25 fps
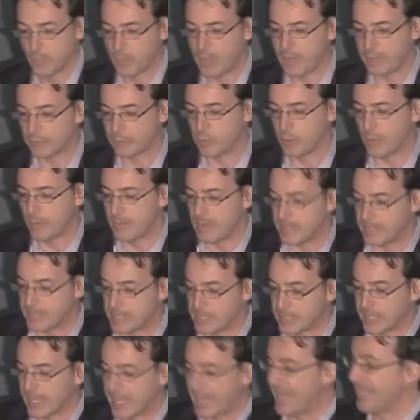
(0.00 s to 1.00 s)
Here we have two
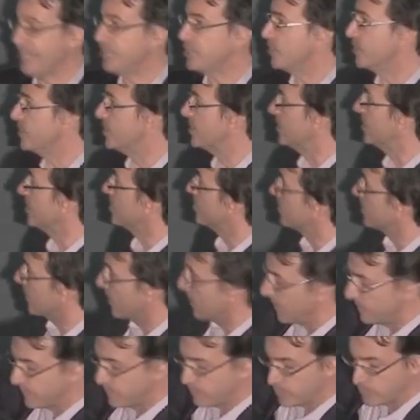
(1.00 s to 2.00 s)
amazing
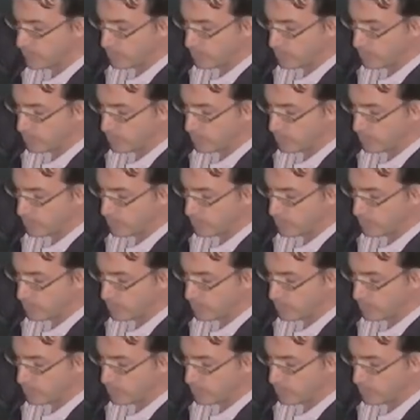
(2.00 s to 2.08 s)
agencies on the